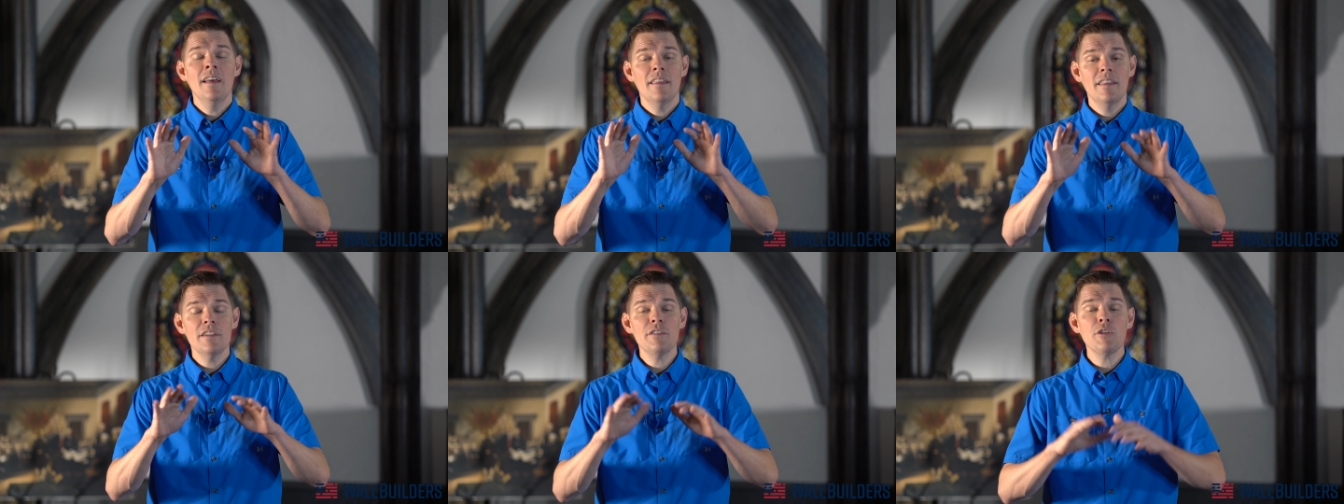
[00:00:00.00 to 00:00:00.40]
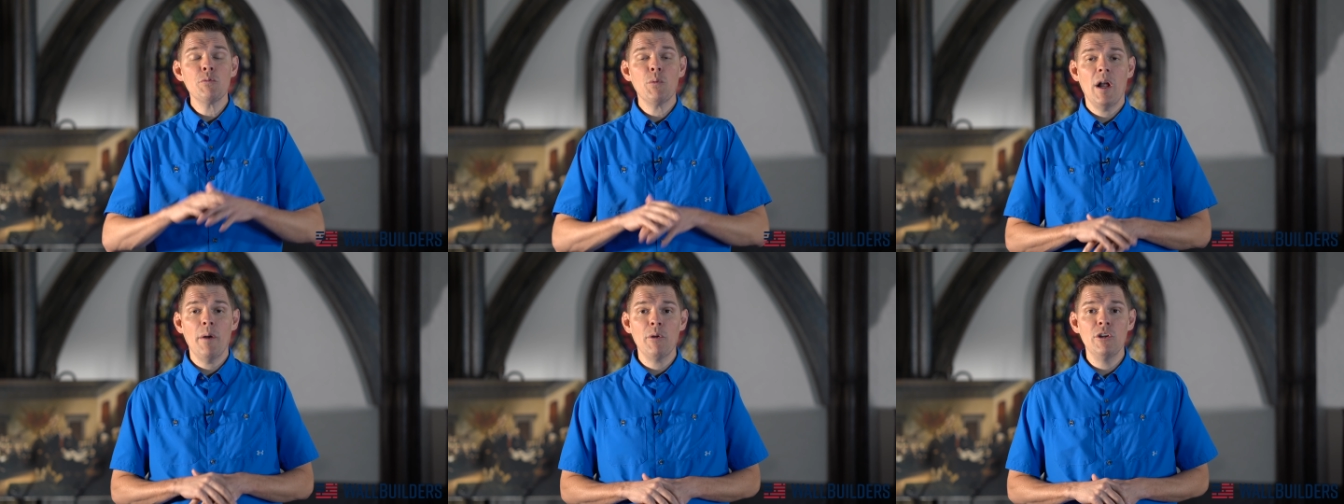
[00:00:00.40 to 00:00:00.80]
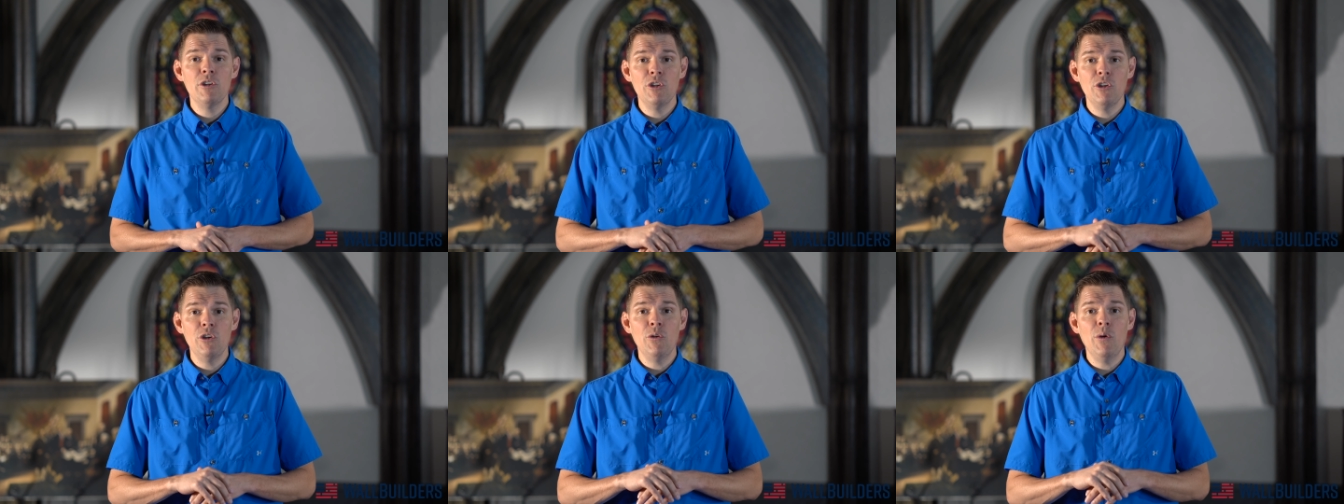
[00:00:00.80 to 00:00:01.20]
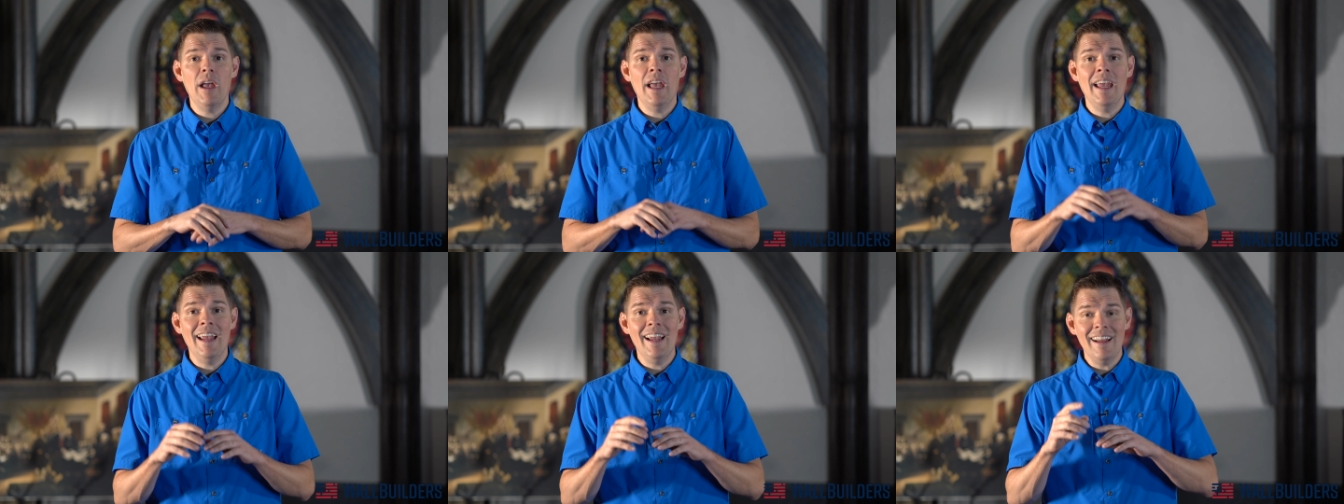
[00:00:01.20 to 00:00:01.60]
This is where I want to do
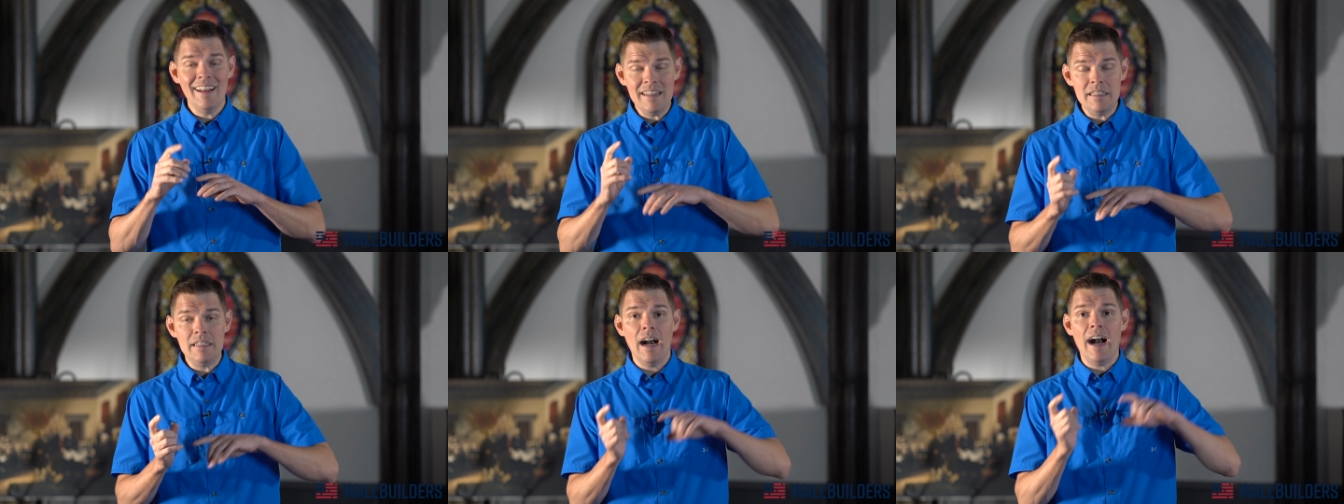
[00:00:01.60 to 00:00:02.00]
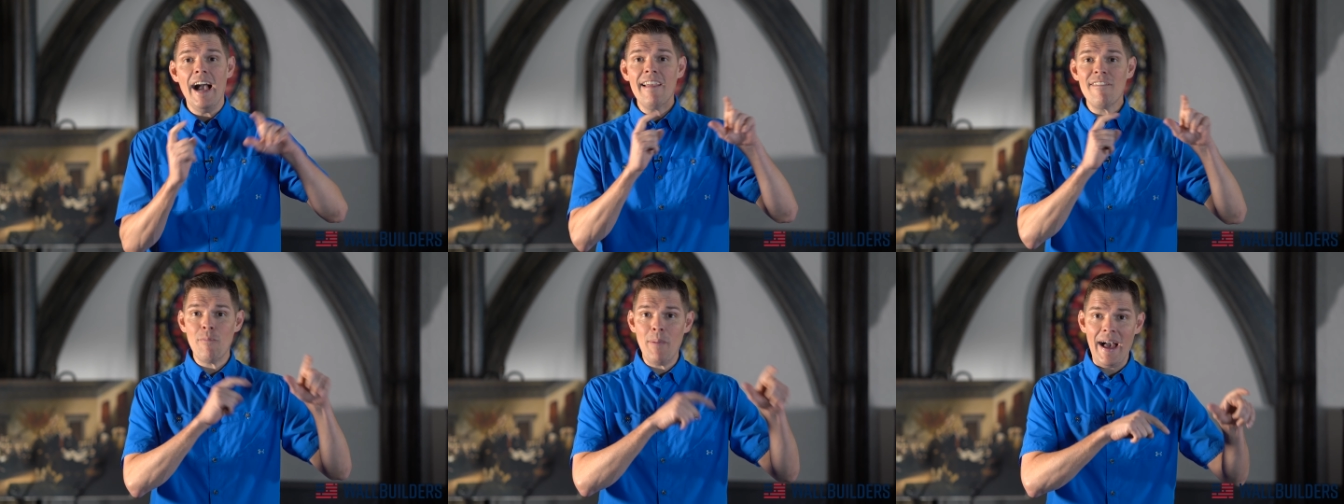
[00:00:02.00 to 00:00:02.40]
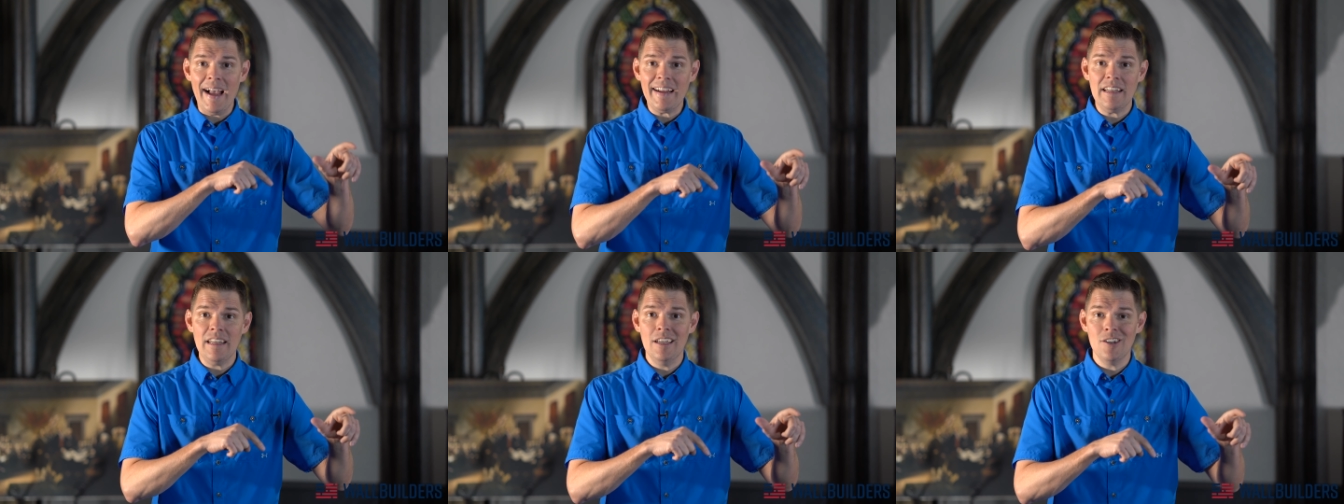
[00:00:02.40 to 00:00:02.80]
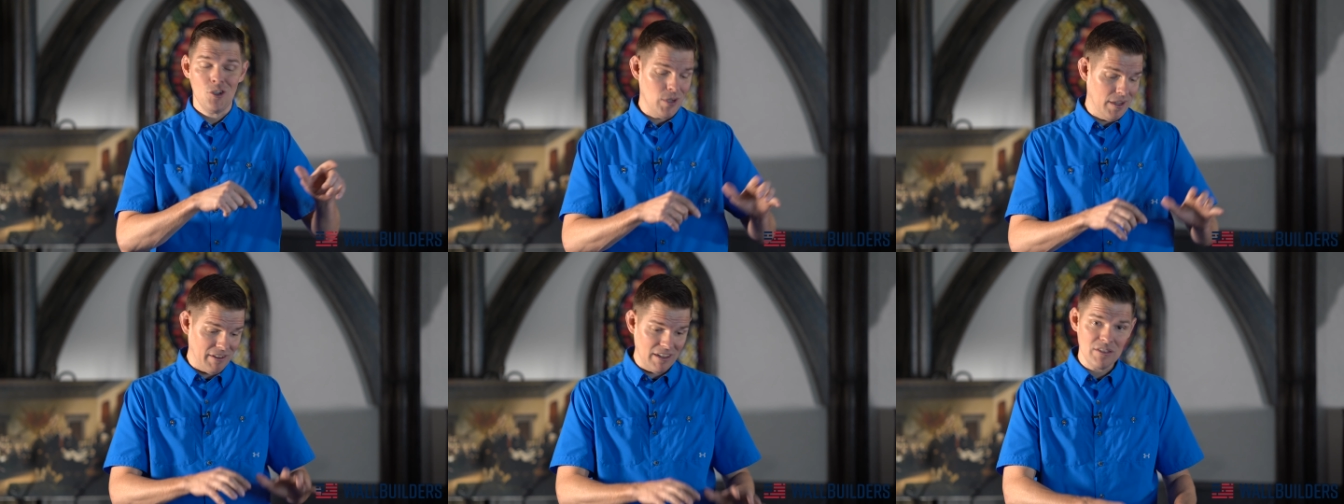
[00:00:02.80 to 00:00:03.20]
a dive back into
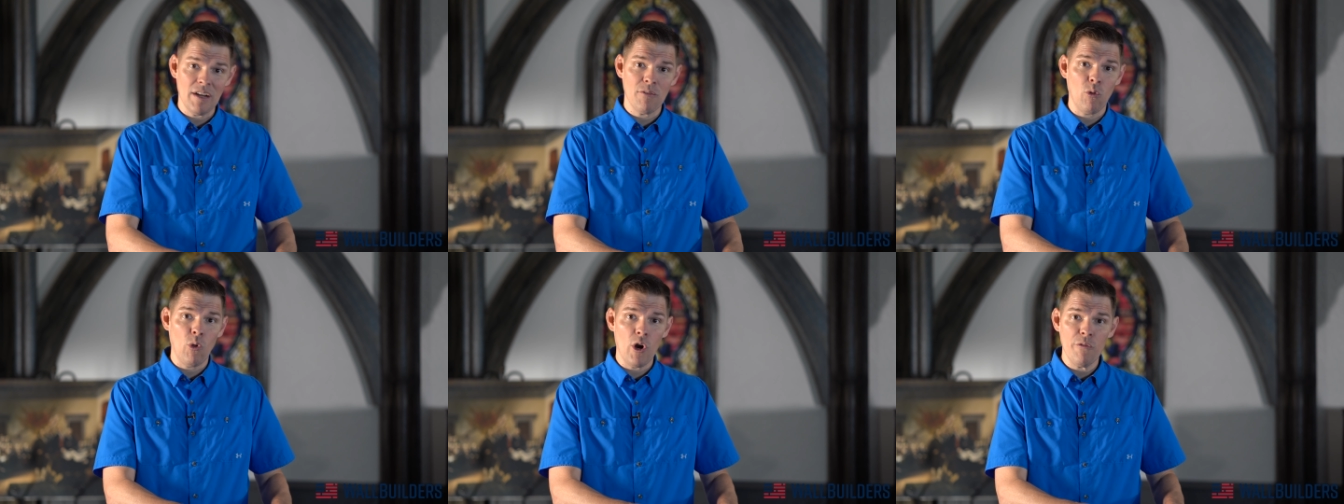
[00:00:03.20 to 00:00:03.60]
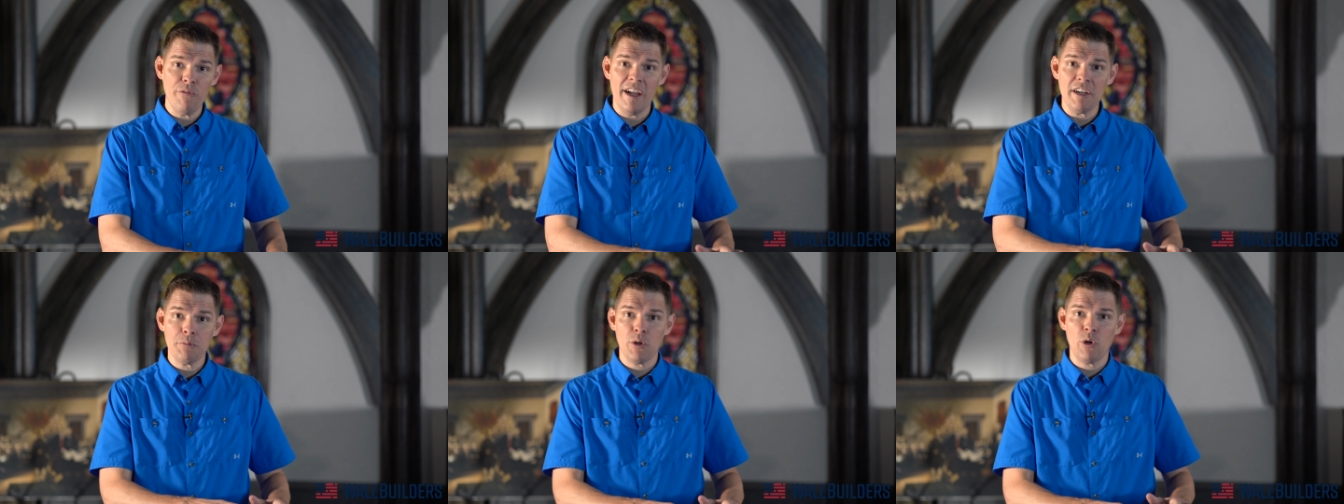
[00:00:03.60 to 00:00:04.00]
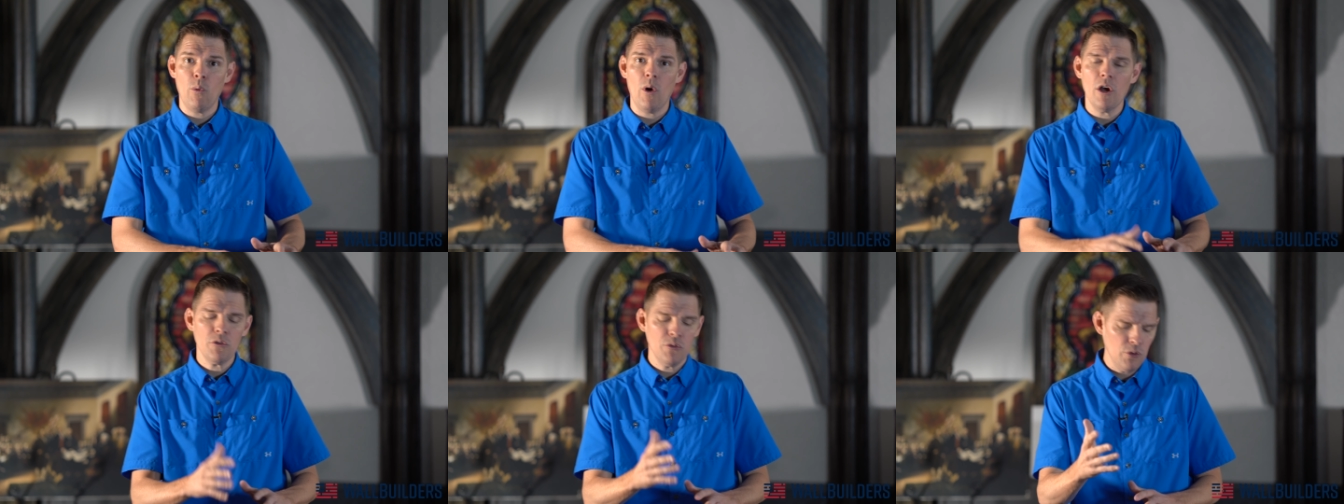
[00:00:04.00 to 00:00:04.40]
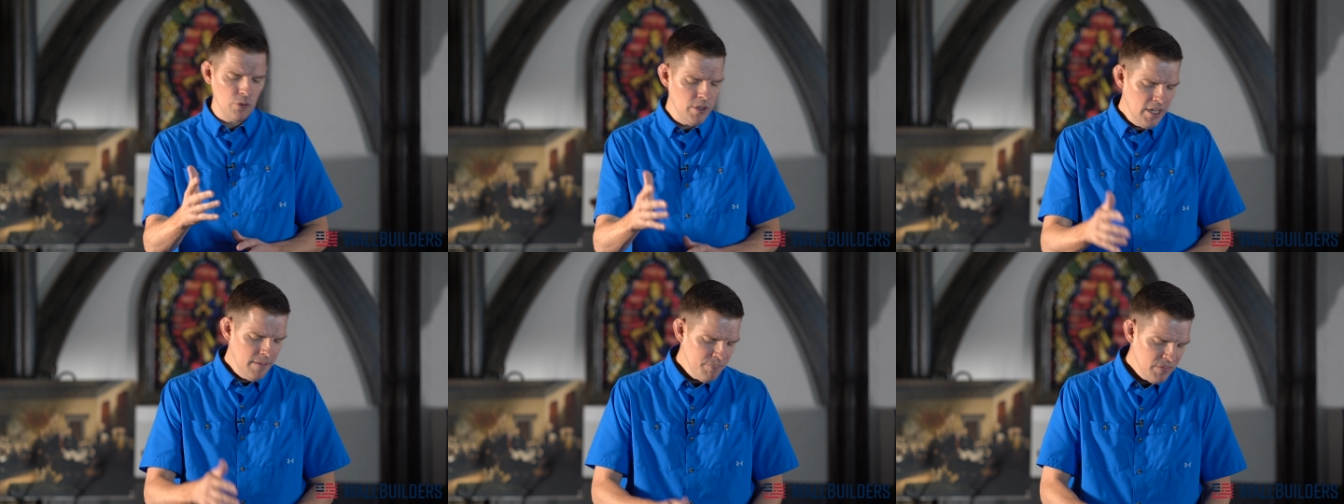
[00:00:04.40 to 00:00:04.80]
history. I've got several artifacts we're going to walk through.